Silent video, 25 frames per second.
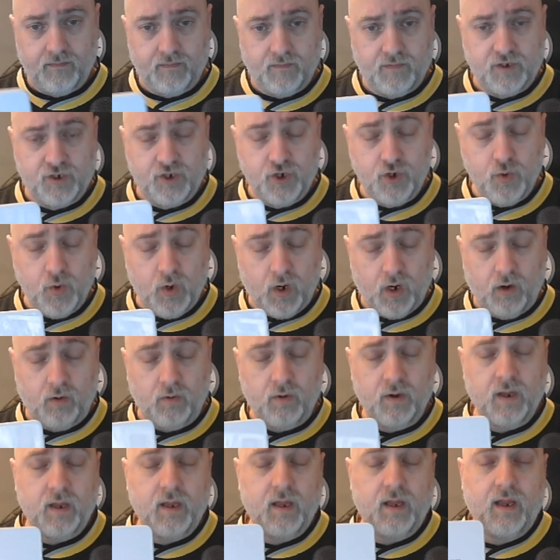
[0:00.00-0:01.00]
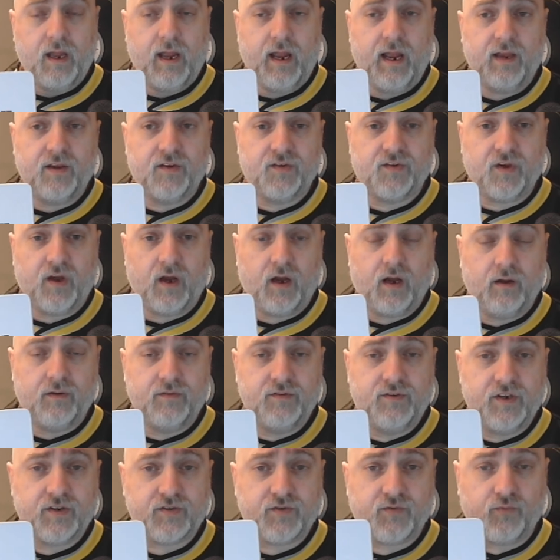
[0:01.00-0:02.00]
Duo has
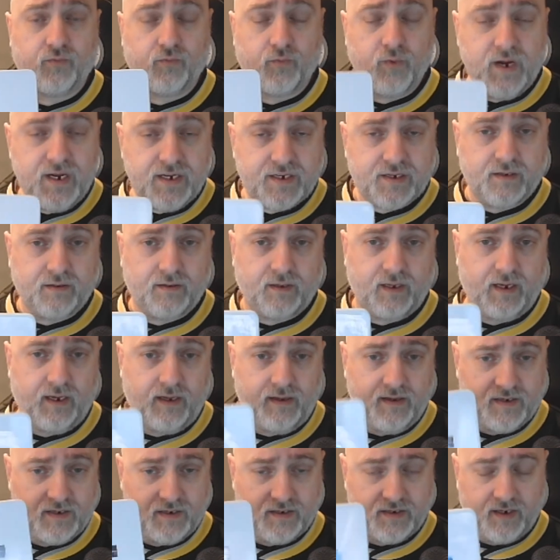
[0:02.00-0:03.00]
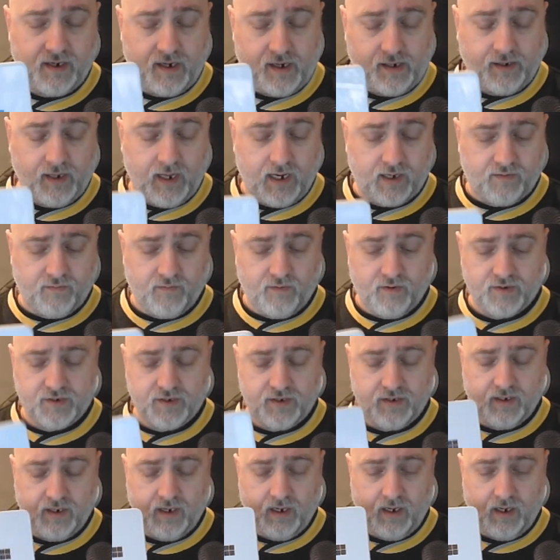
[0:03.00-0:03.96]
just recently, this is an unlocked version,